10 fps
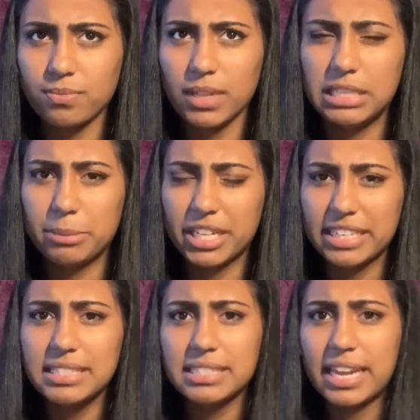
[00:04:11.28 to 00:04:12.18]
the Middle
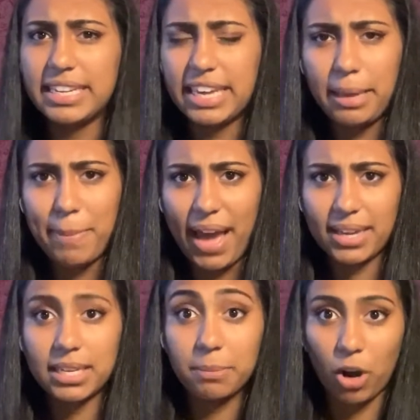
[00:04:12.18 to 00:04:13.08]
East, and he came back
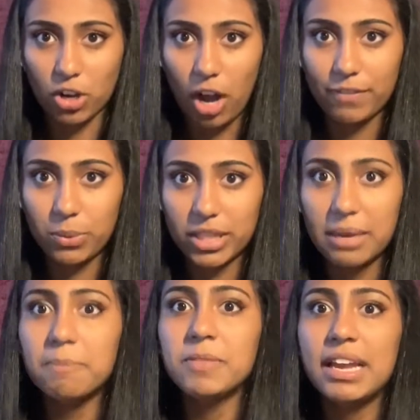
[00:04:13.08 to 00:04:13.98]
and he brought coffee with
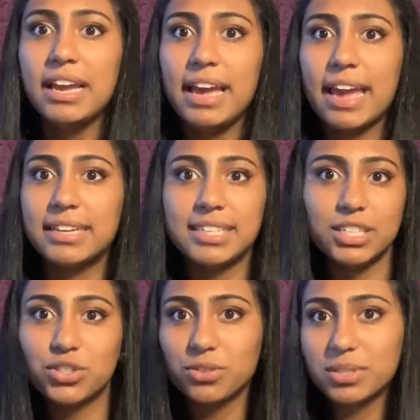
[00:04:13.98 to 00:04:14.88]
him, and he
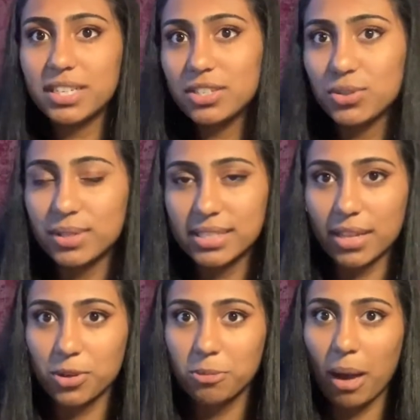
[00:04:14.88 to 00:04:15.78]
introduced it to the
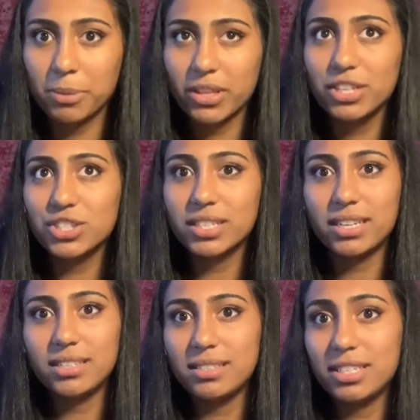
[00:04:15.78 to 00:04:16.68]
southern population,
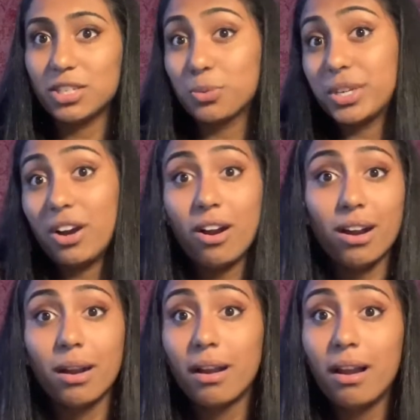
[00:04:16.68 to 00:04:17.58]
and here we
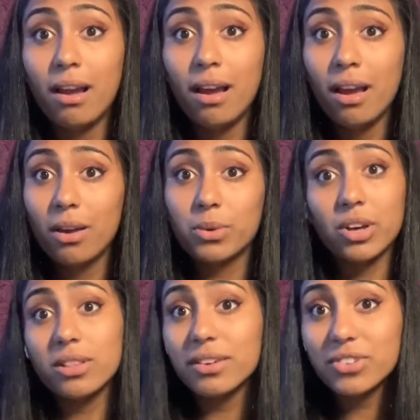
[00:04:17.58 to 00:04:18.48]
are. We
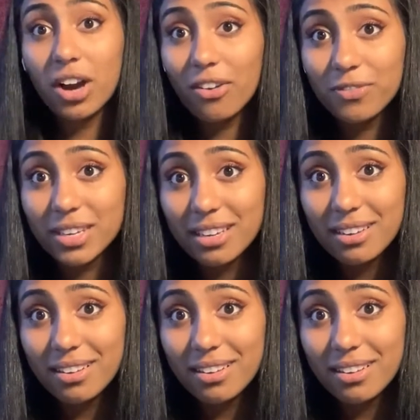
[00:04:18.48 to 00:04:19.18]
all love coffee.